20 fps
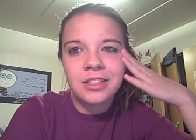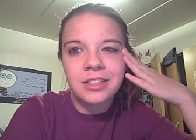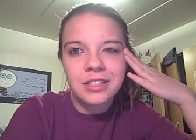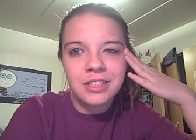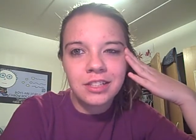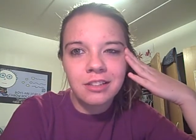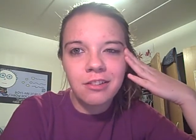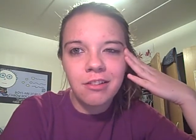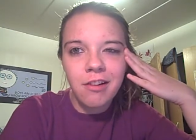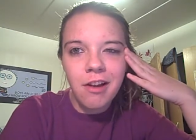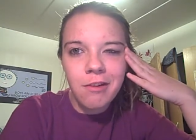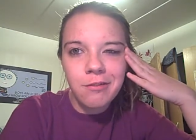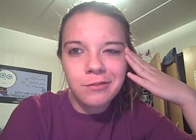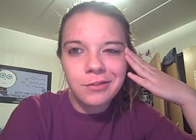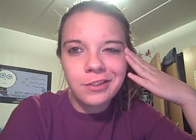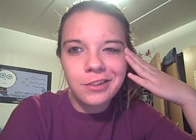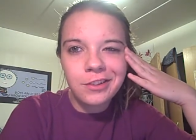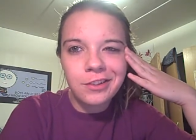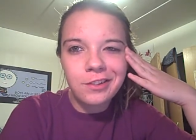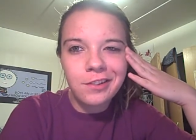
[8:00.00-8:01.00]
stick around
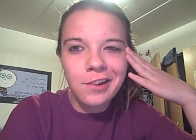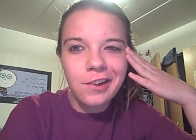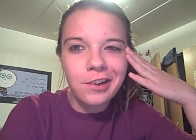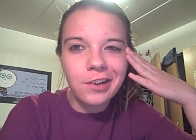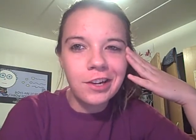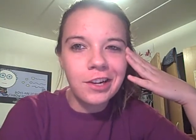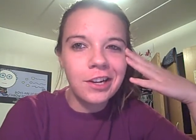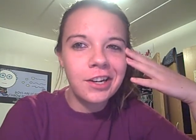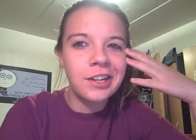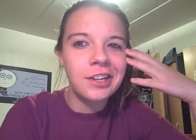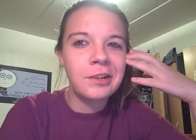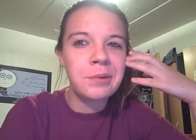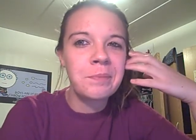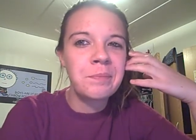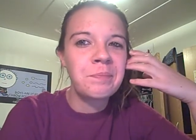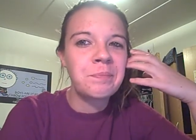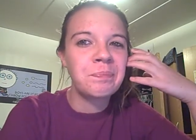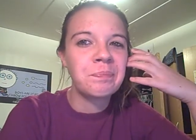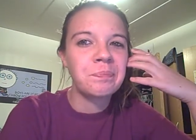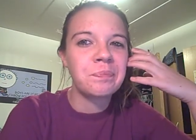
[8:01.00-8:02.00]
for a little longer.
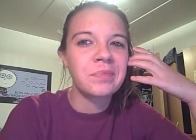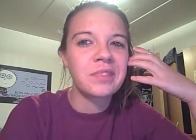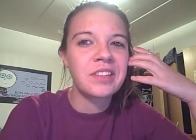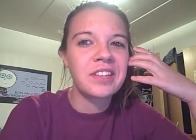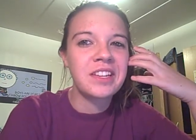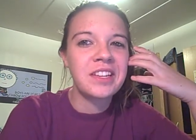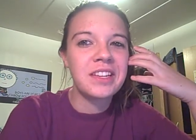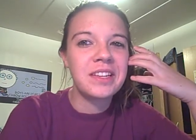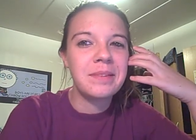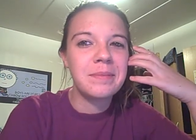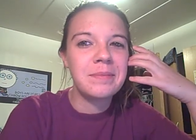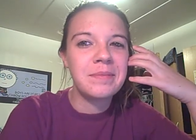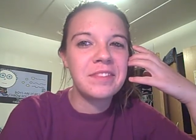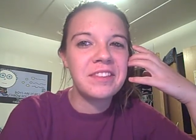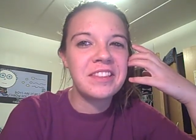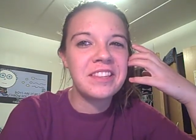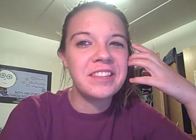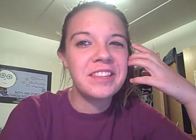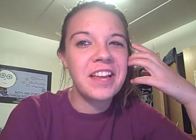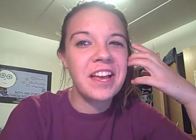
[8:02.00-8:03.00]

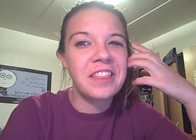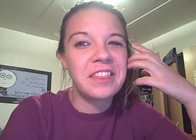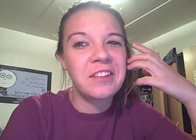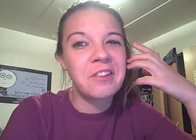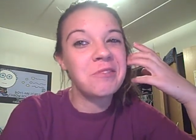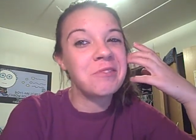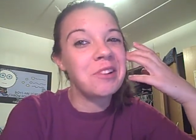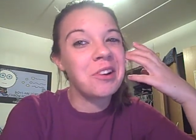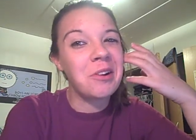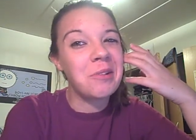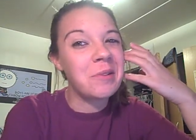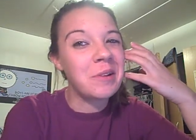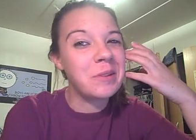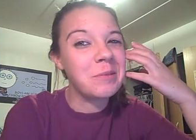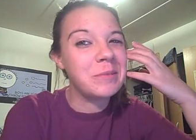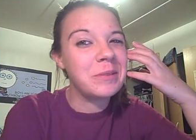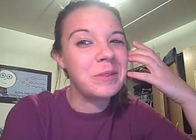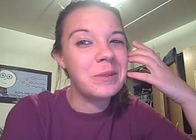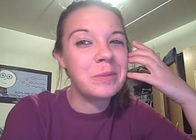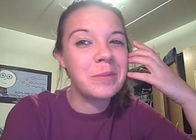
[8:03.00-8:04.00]
Not that we all want
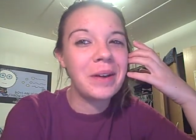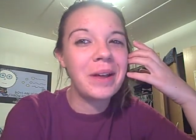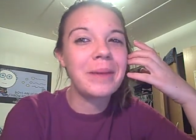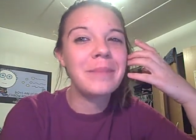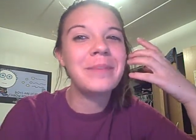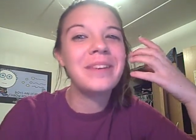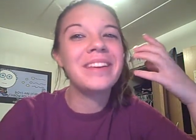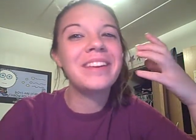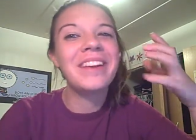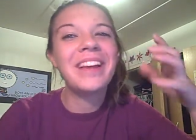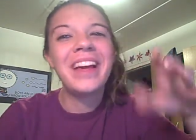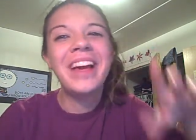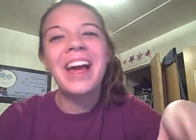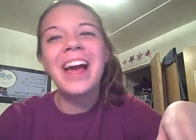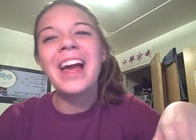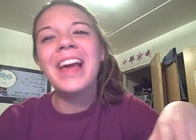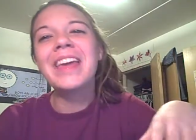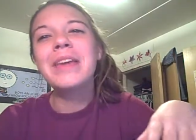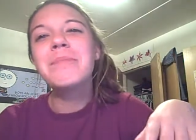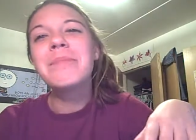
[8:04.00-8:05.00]
him to, but I mean,
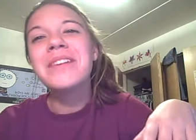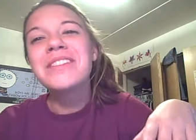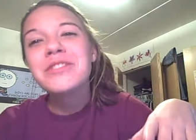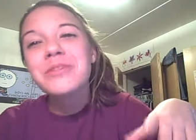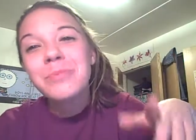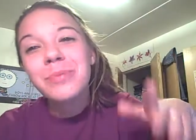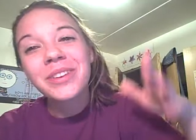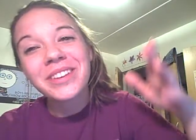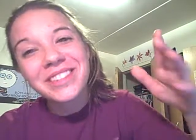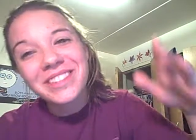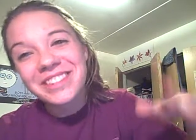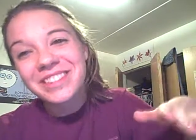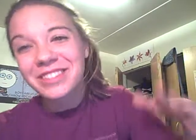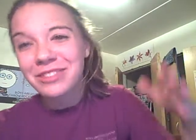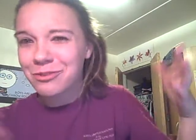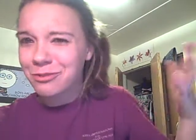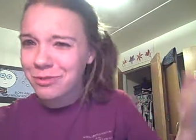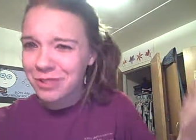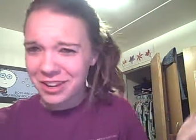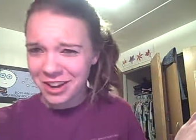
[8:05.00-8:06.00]
he bench presses
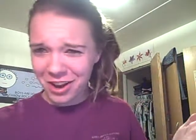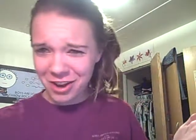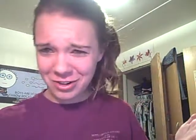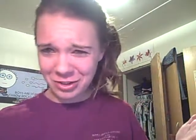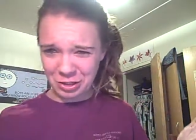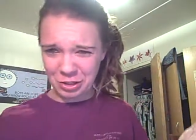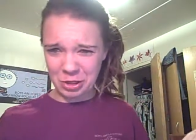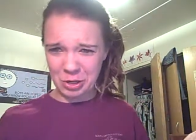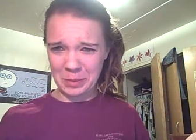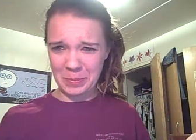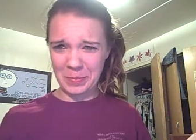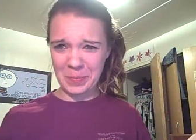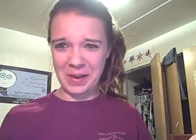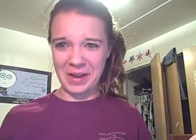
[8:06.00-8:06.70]
300